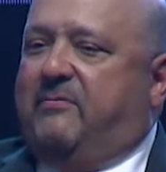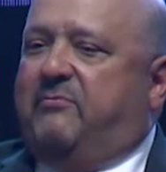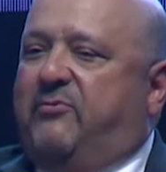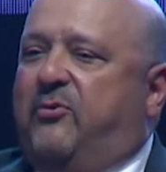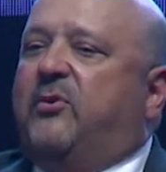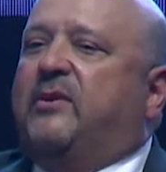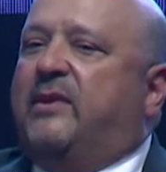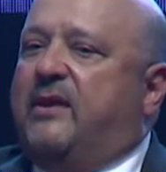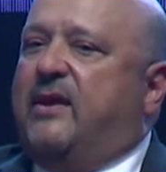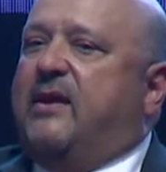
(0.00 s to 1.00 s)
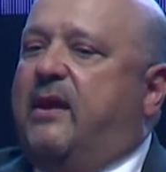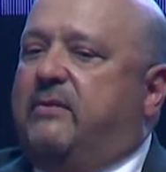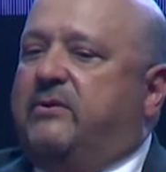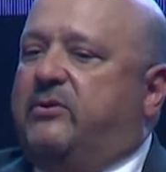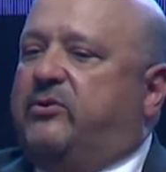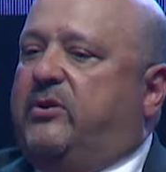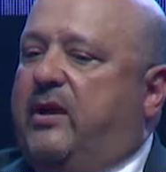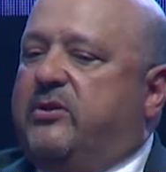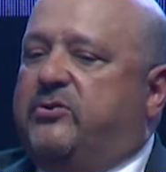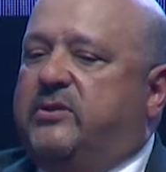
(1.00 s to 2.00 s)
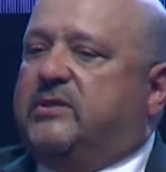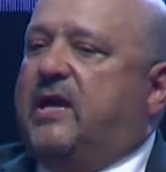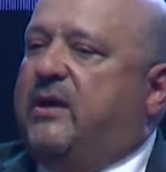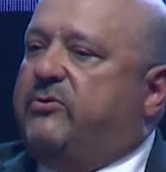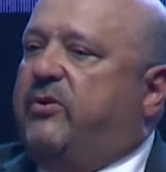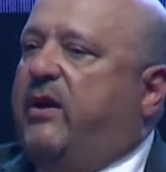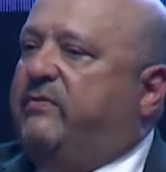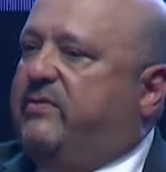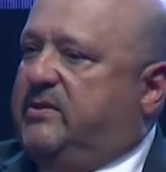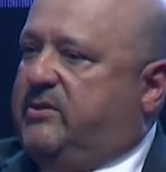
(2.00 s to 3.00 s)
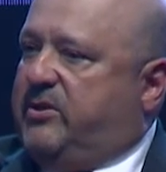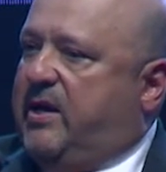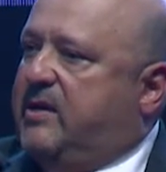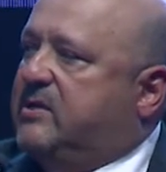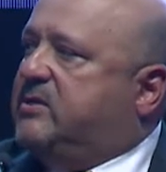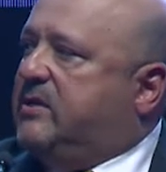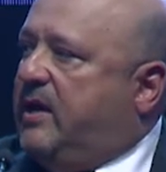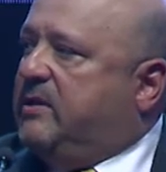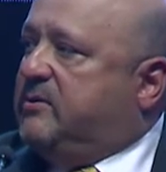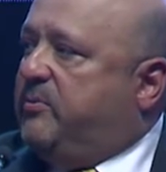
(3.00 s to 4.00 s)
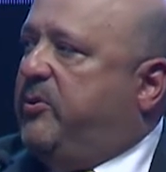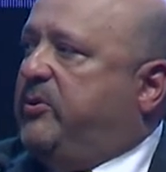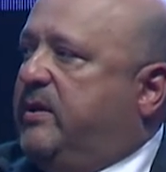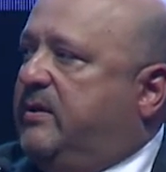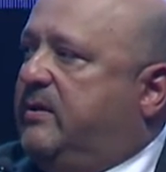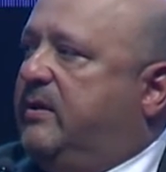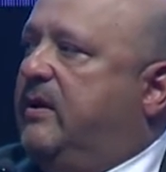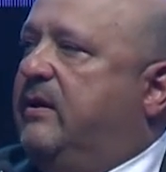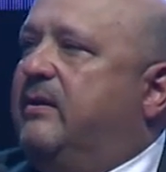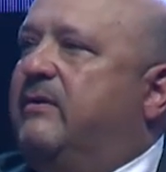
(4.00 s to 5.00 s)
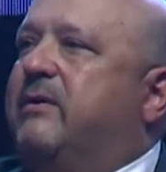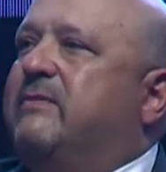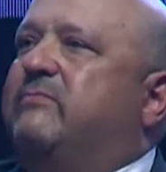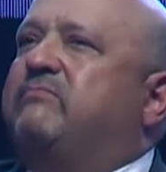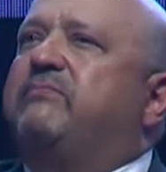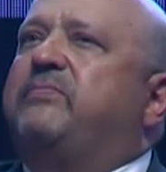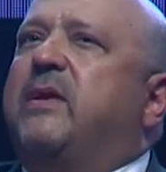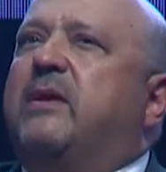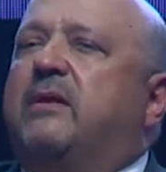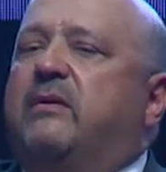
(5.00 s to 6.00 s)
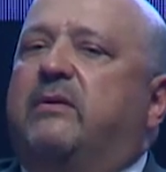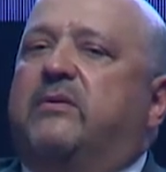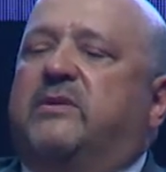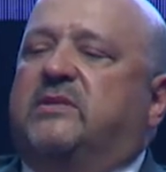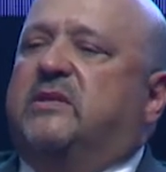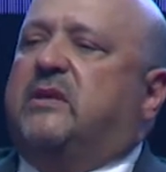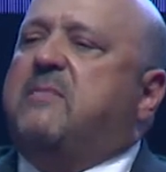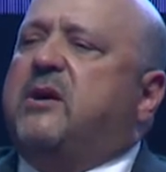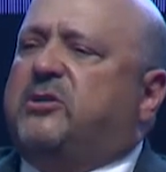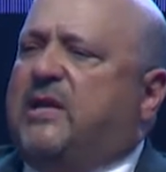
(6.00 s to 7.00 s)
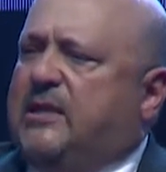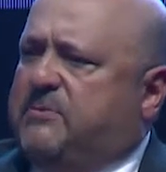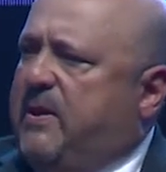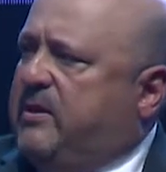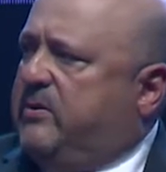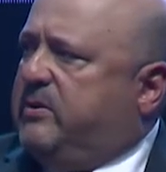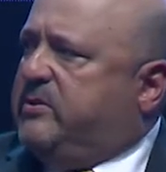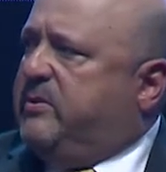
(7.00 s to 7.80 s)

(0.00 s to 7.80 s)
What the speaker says: forward-thinking countries can drive this change and support it. There's the commercial aspect also.